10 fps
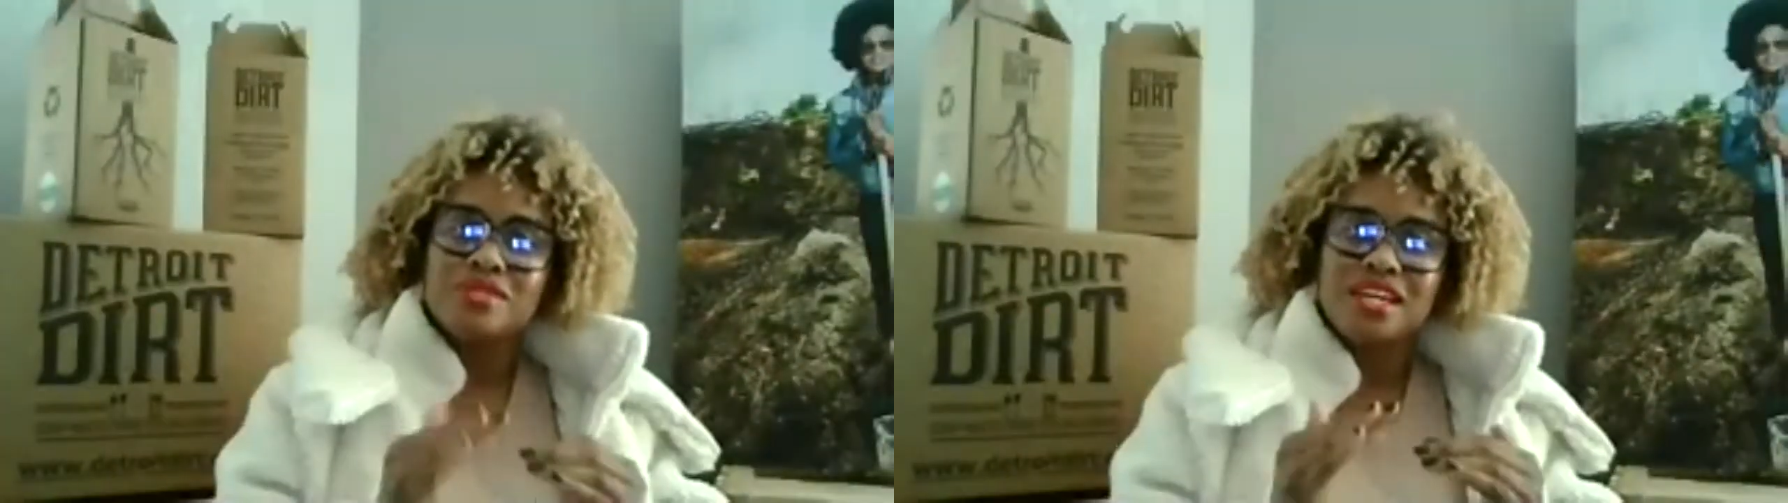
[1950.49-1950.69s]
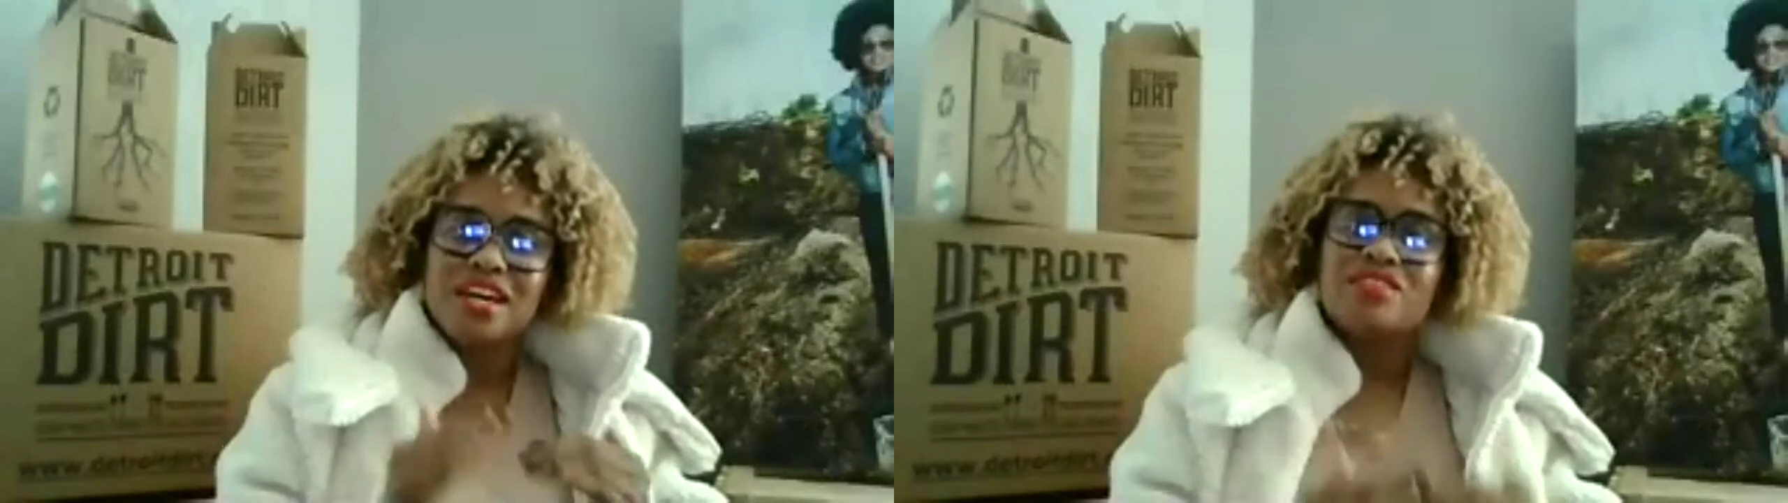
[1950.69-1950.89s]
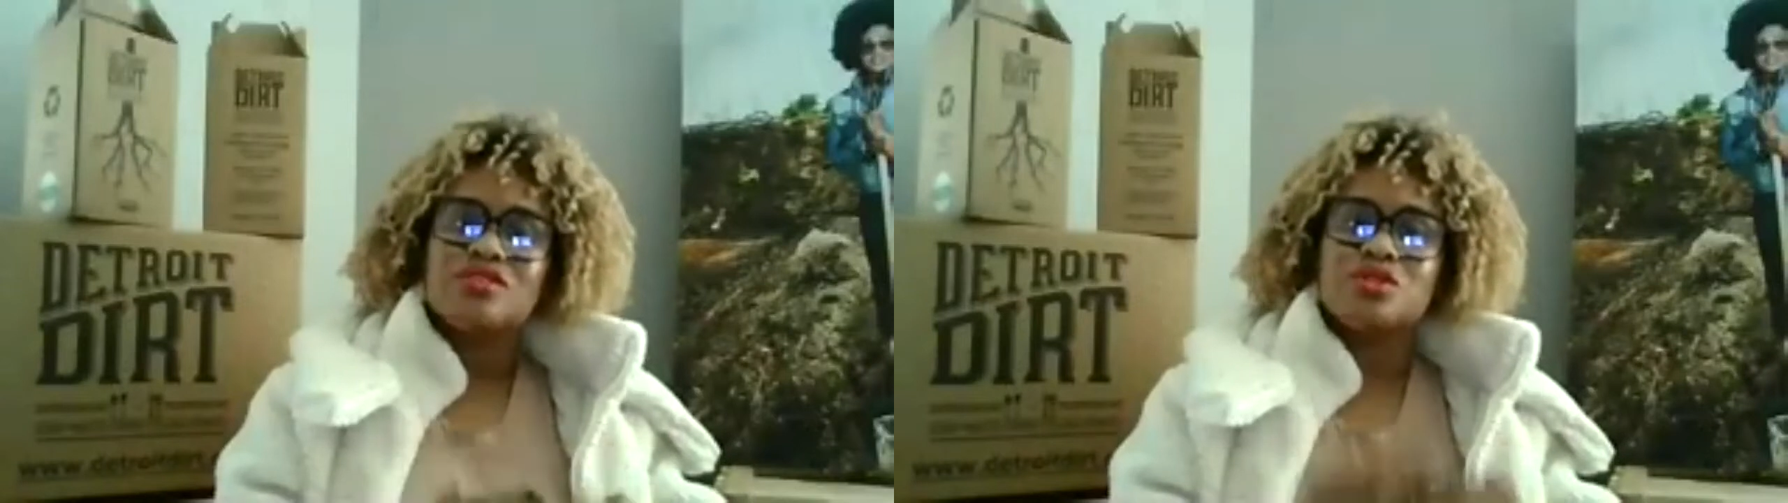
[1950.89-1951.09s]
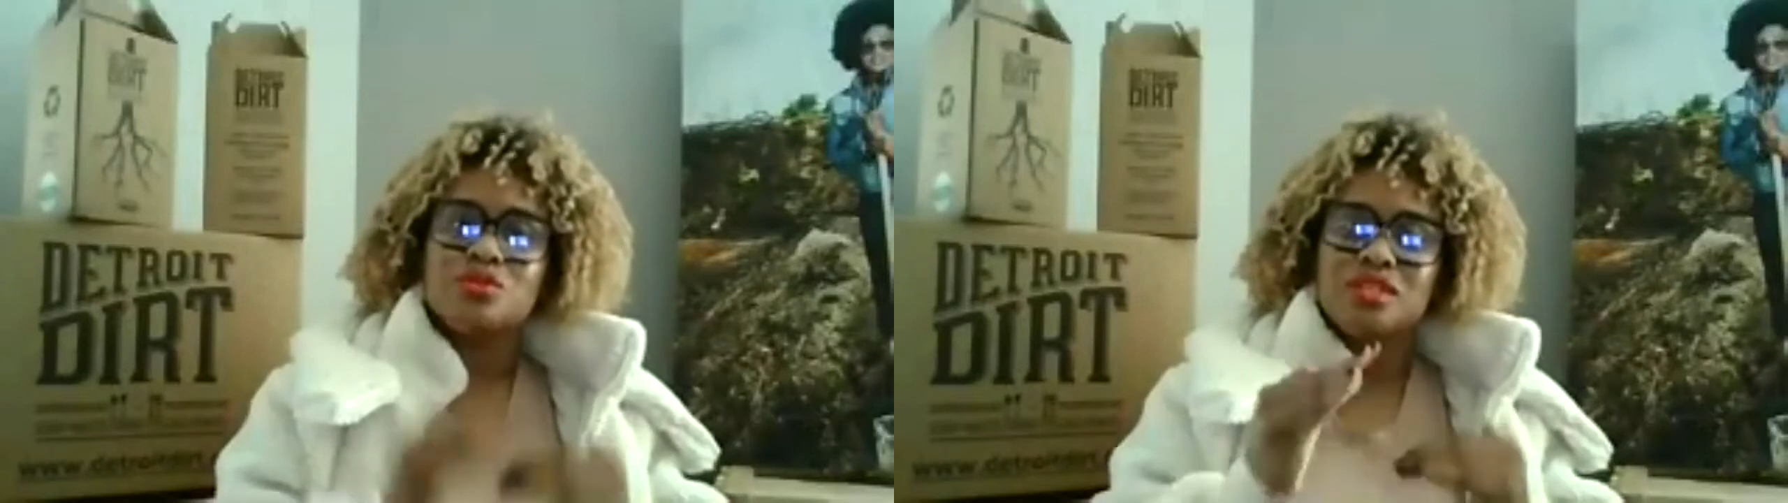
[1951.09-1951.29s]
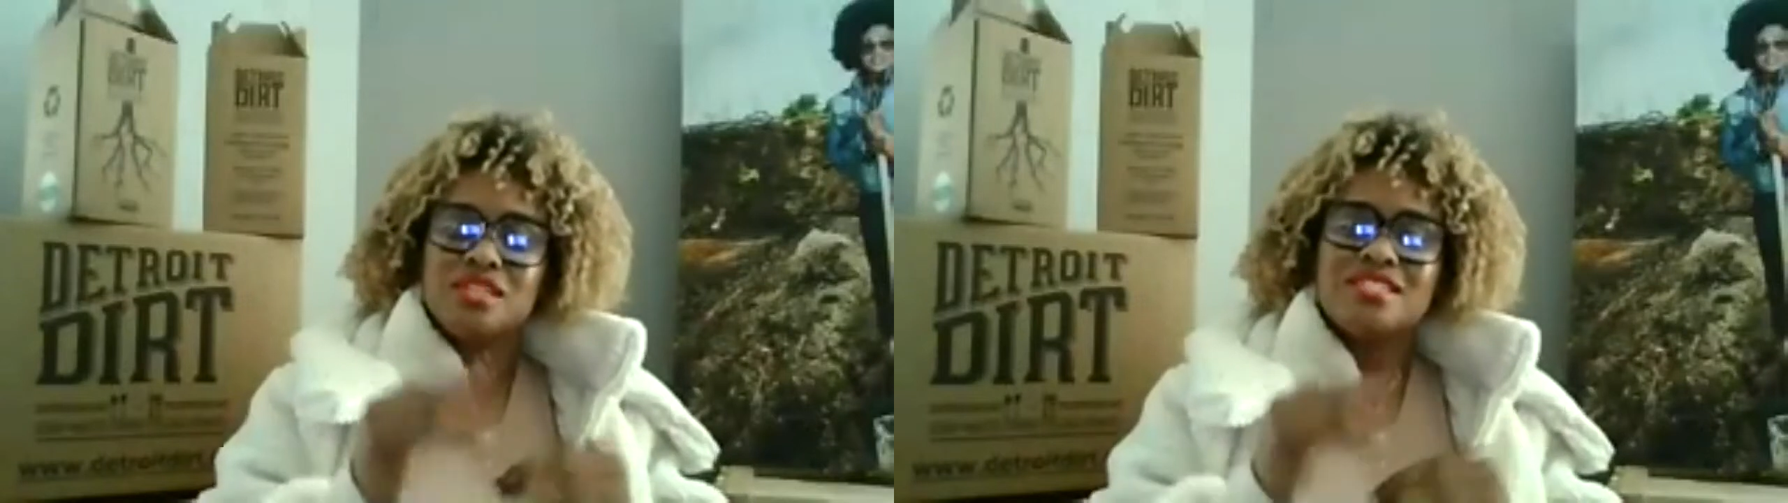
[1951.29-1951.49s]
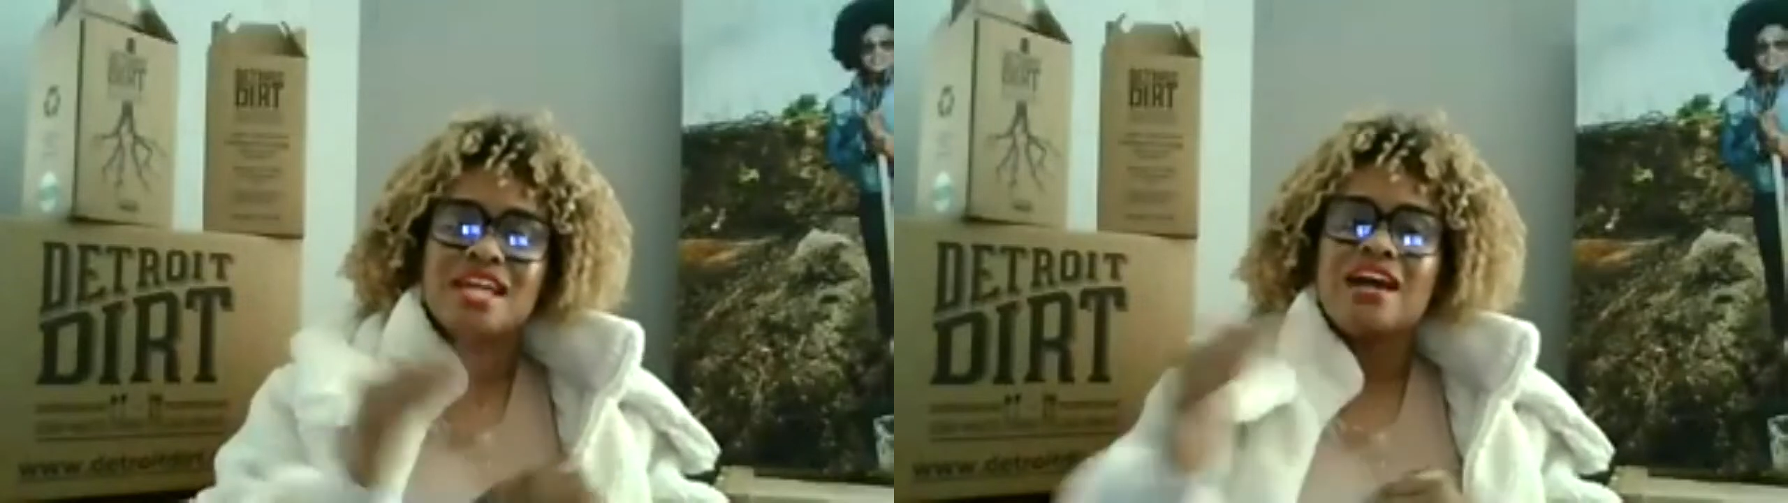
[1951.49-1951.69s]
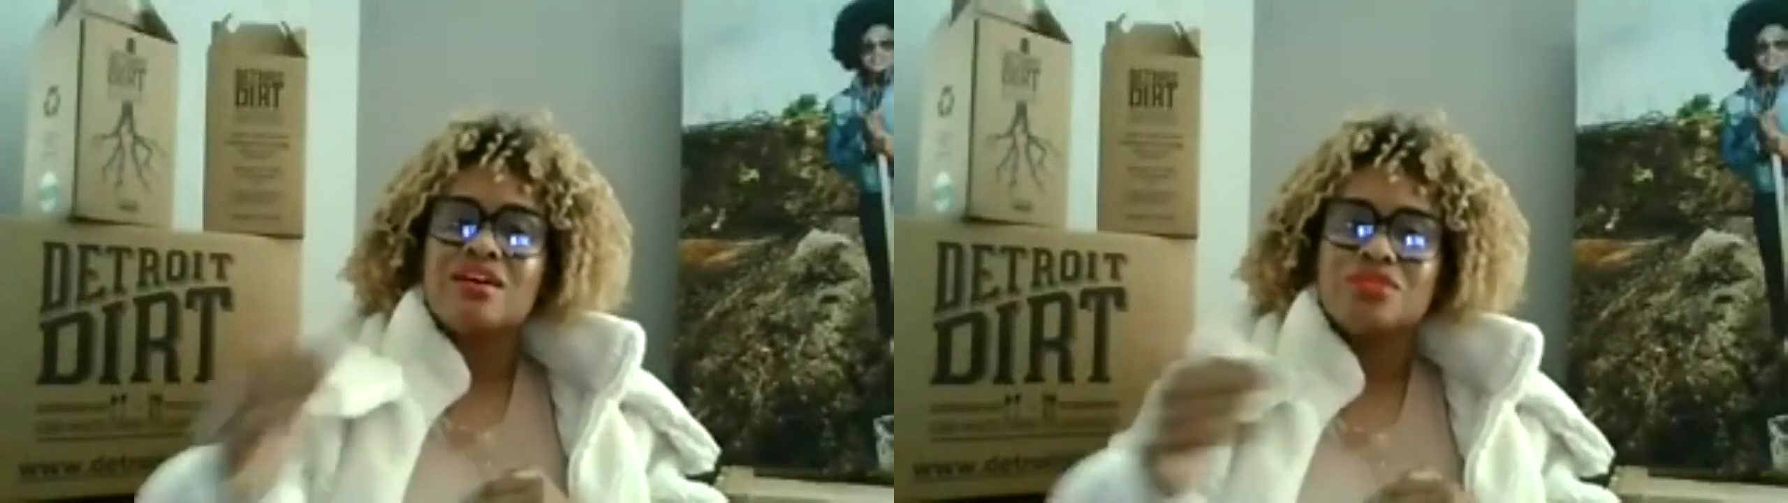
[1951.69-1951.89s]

together to really tackle